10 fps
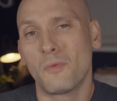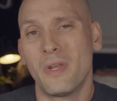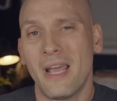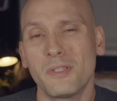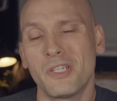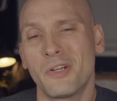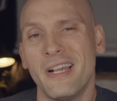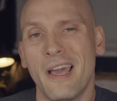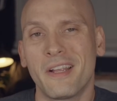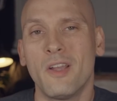When I was learning
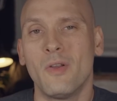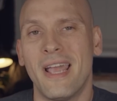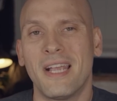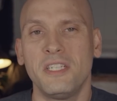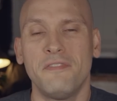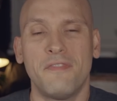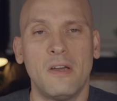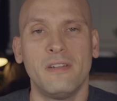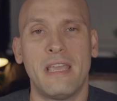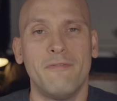how to code, I actually
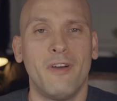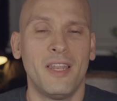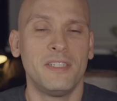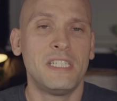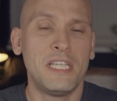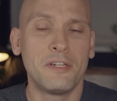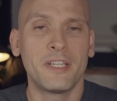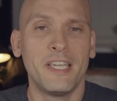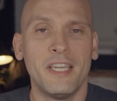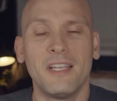found a volunteer
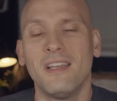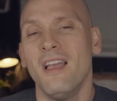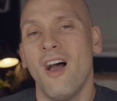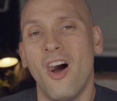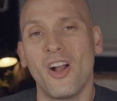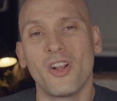gig on